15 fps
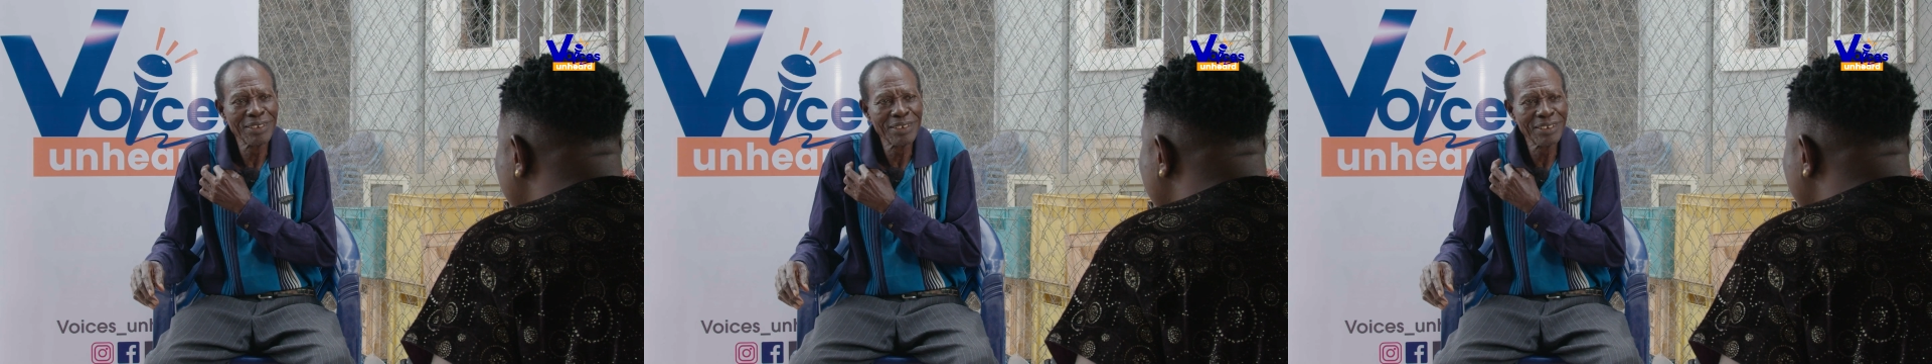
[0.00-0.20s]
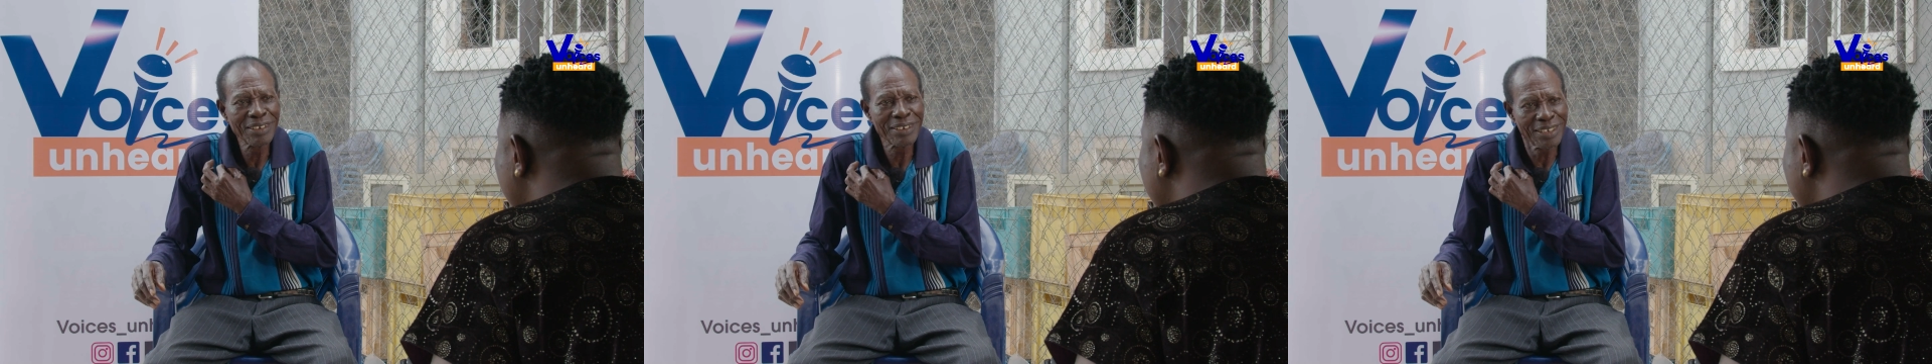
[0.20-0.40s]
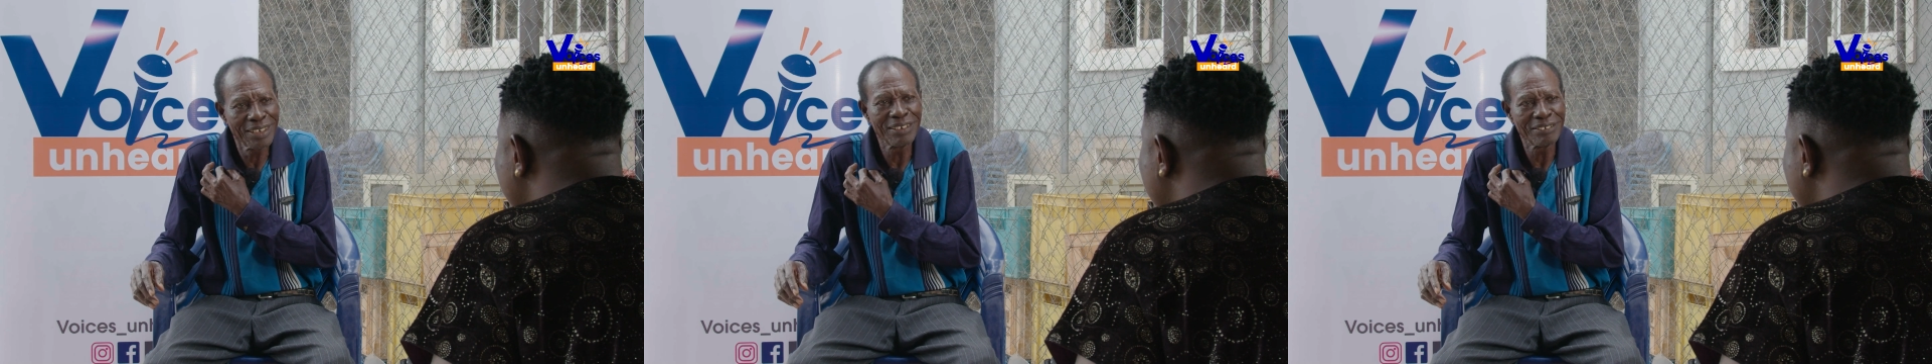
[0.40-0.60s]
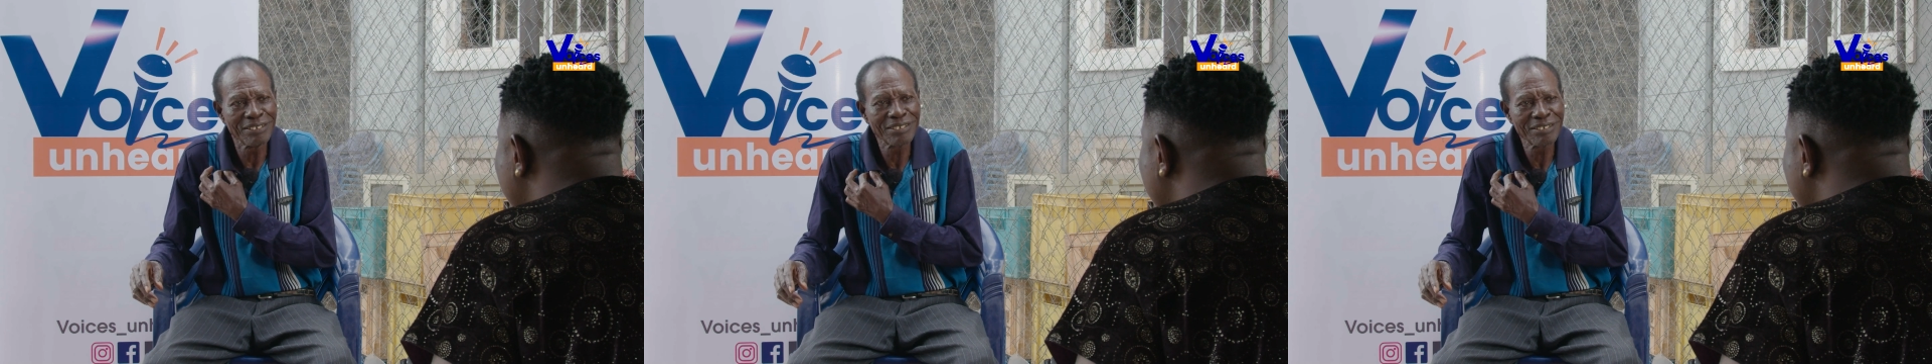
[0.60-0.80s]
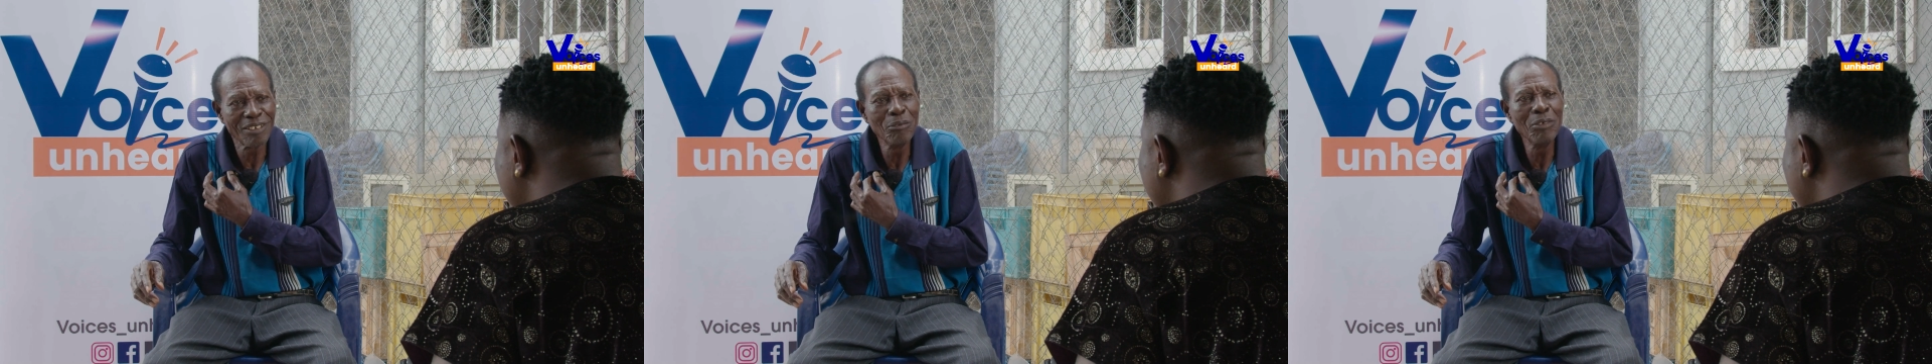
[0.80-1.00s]
It
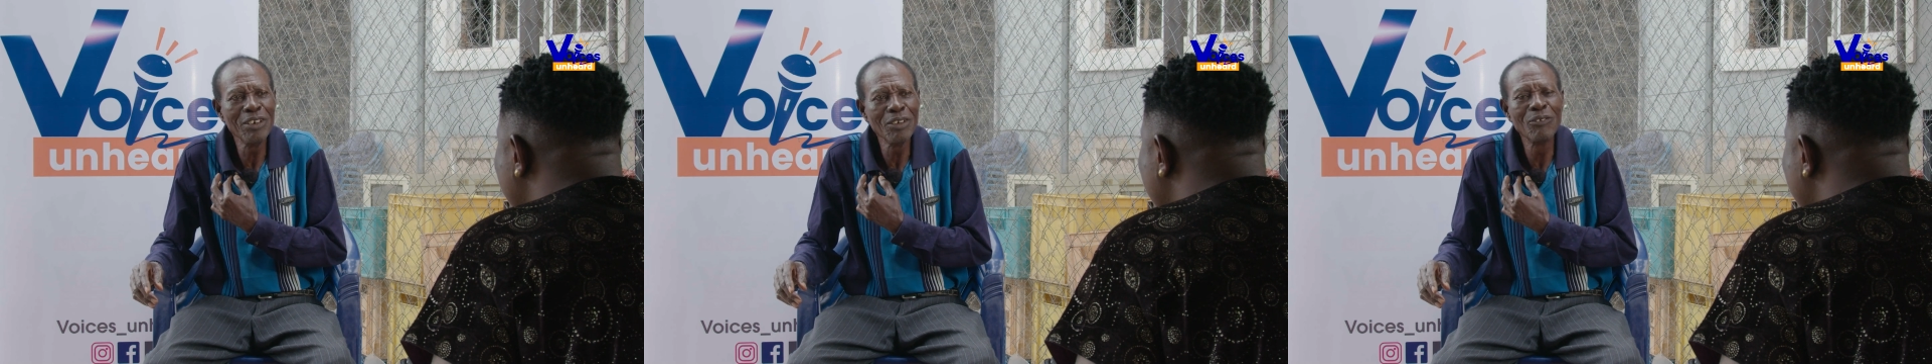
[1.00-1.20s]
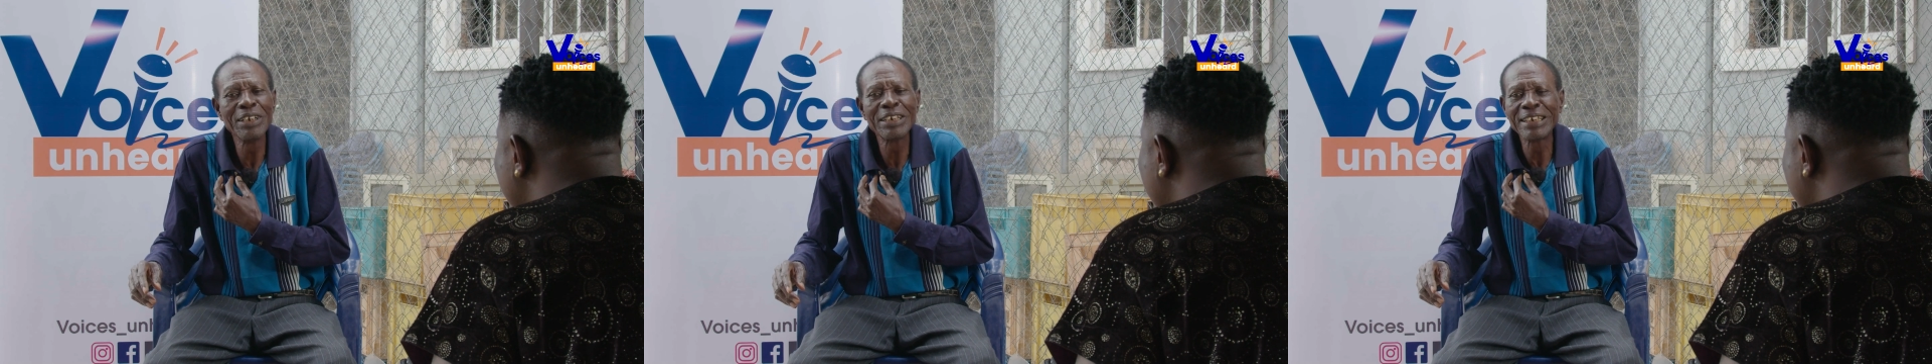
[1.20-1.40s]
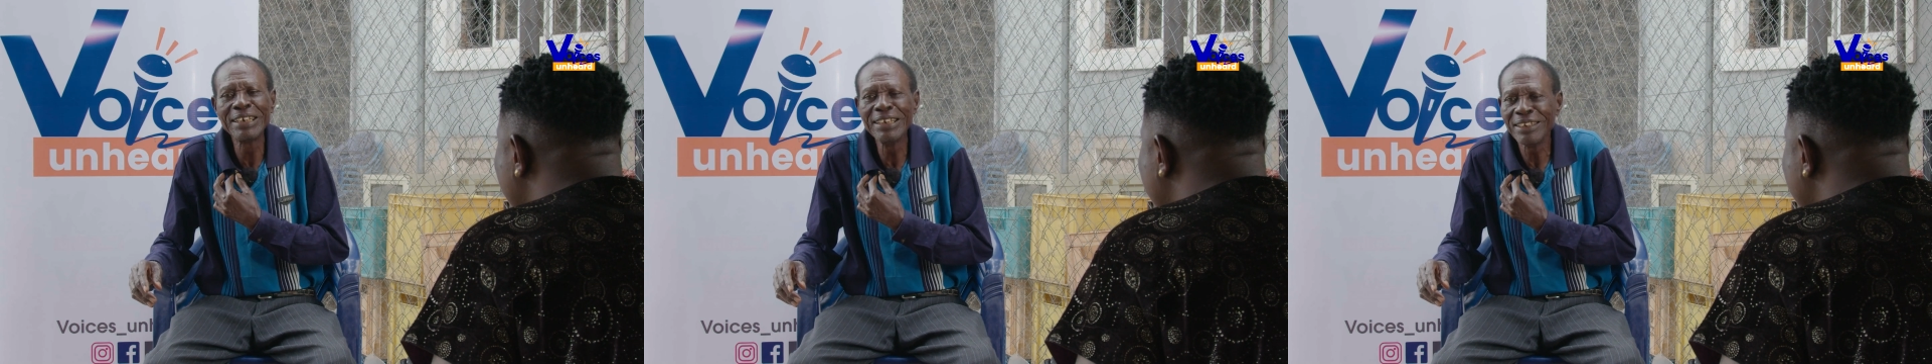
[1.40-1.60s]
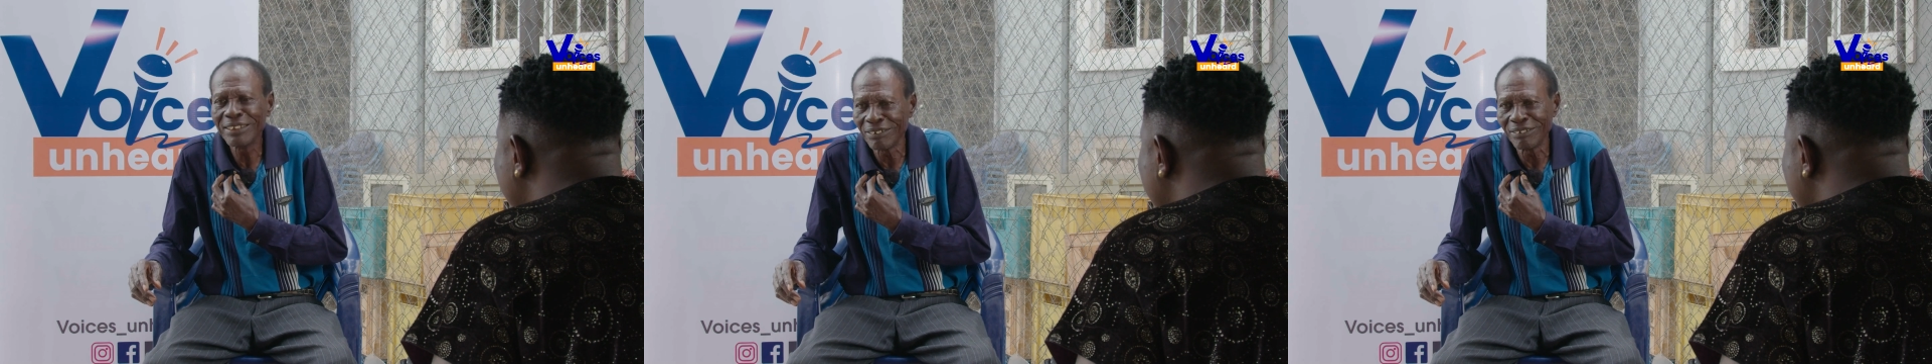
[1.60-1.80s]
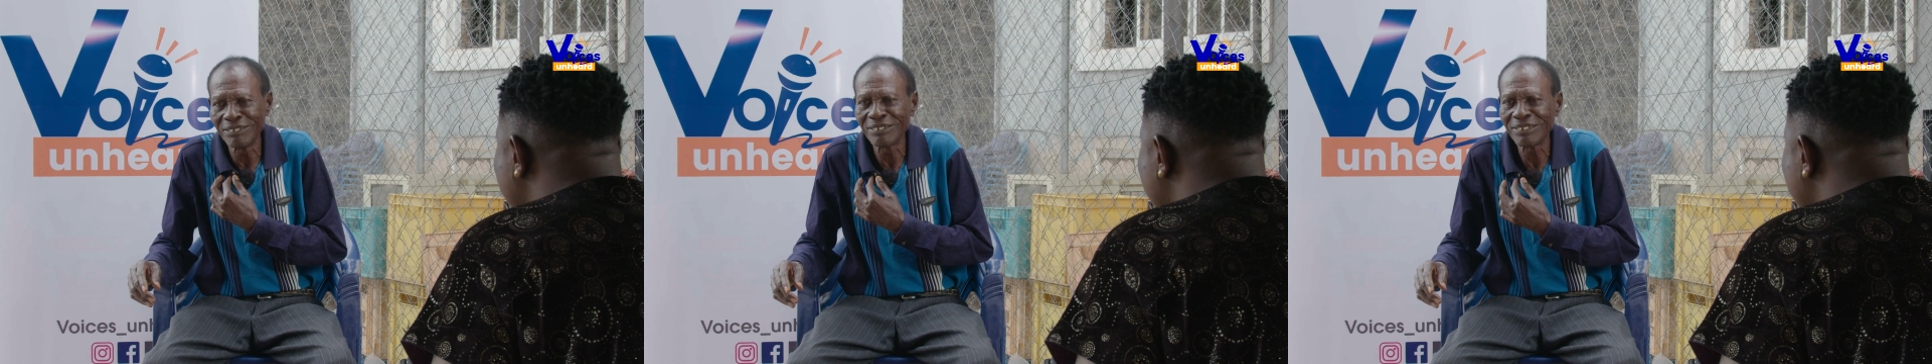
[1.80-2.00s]
kills. Obunigwe
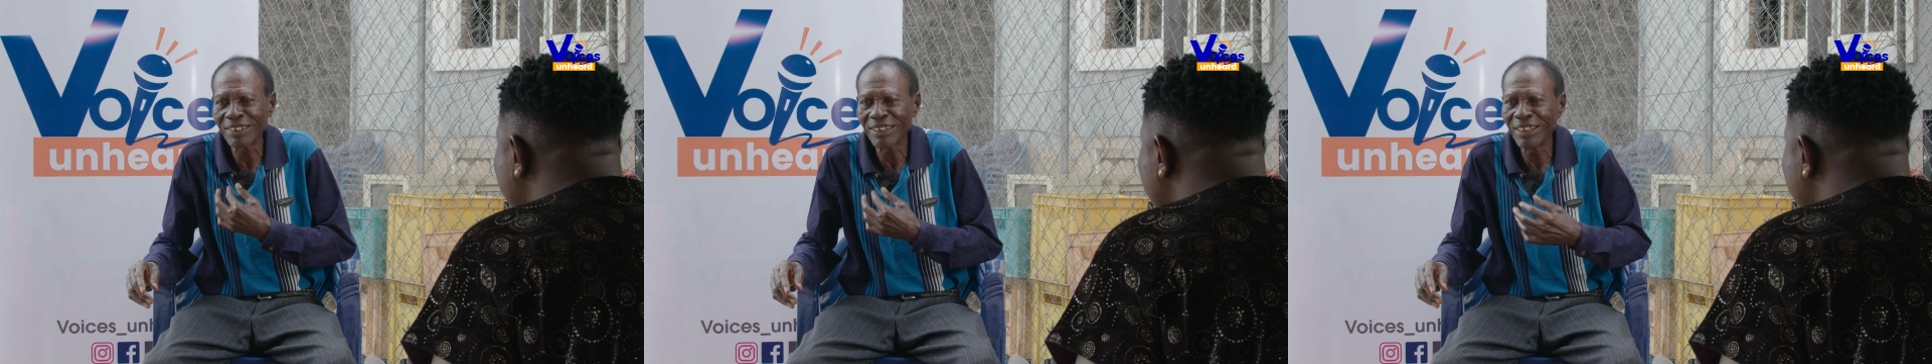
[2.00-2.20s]
kills.